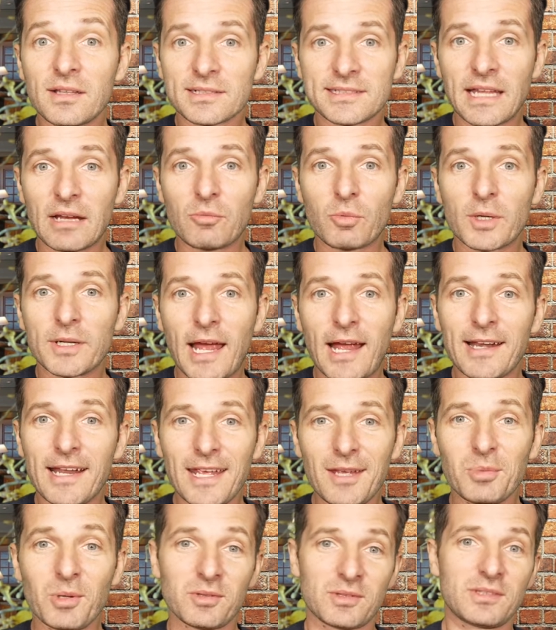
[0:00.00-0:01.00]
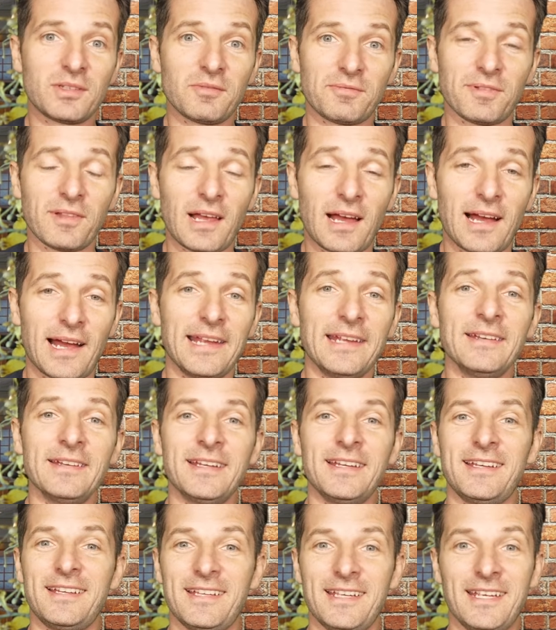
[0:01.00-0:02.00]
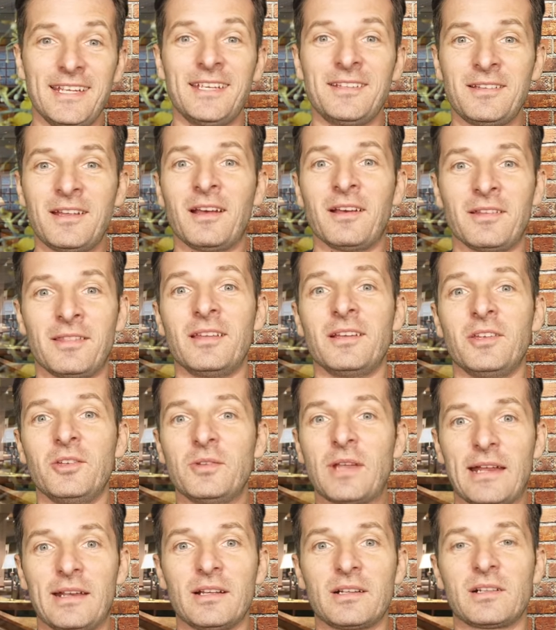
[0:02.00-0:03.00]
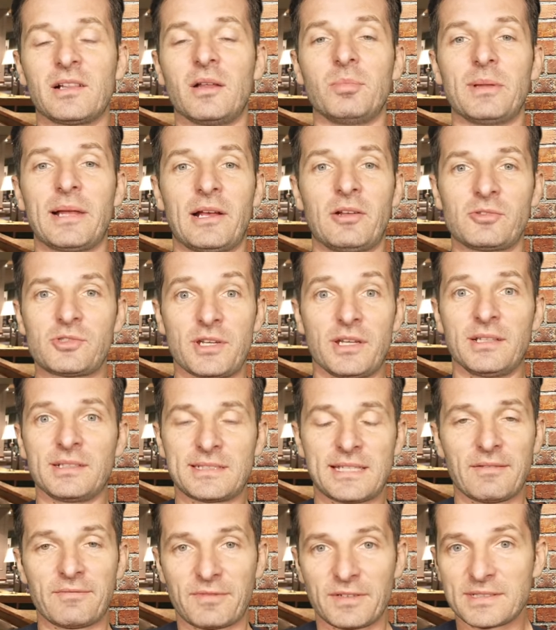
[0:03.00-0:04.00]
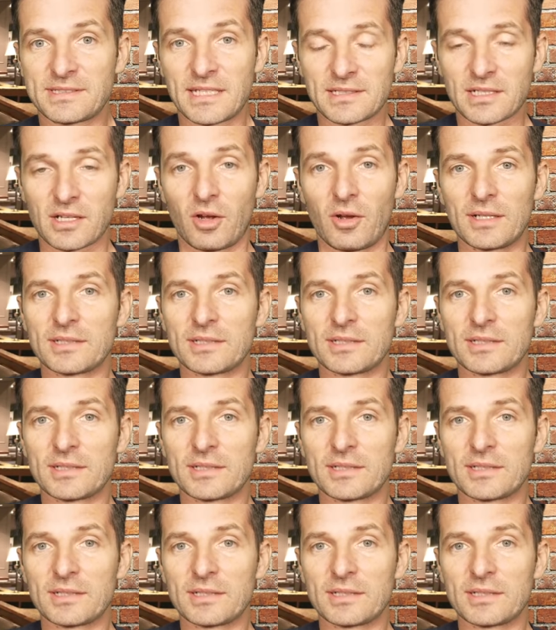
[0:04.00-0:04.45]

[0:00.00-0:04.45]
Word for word: us that we're not able to fly in the United Club Lounge in San Francisco. I